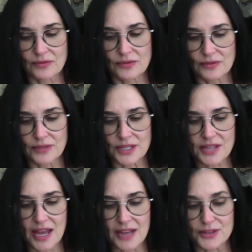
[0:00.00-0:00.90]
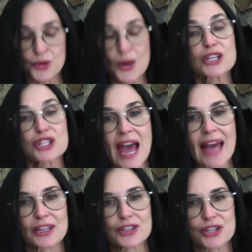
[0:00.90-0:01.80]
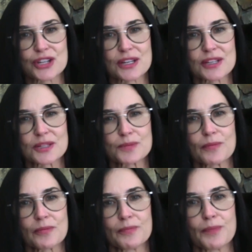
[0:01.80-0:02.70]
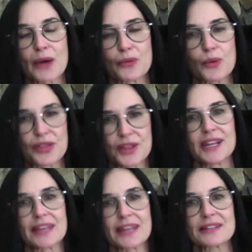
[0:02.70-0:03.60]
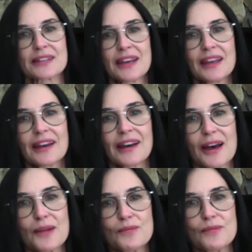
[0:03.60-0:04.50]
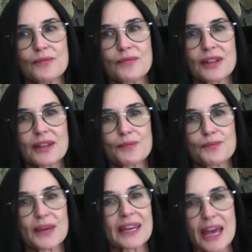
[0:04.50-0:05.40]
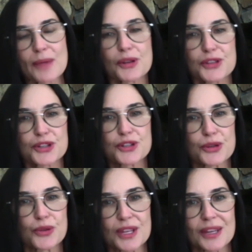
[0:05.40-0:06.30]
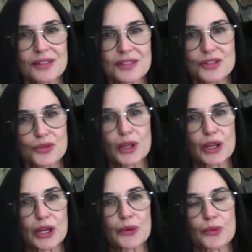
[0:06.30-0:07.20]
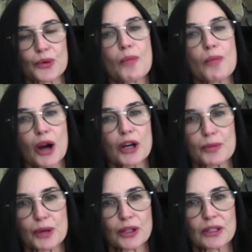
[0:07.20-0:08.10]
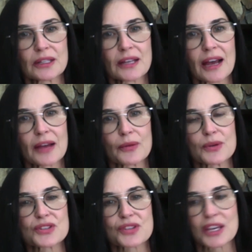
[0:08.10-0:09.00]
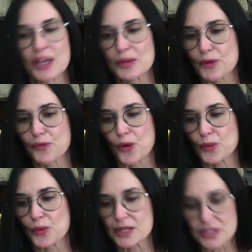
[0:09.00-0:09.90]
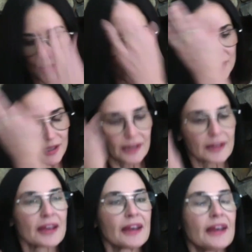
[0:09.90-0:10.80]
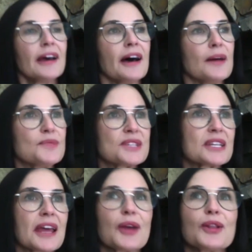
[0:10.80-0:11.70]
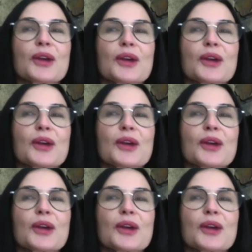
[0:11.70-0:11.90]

this has great challenges, but within it, being able to do this is really remarkable. I was thinking before we started today, like,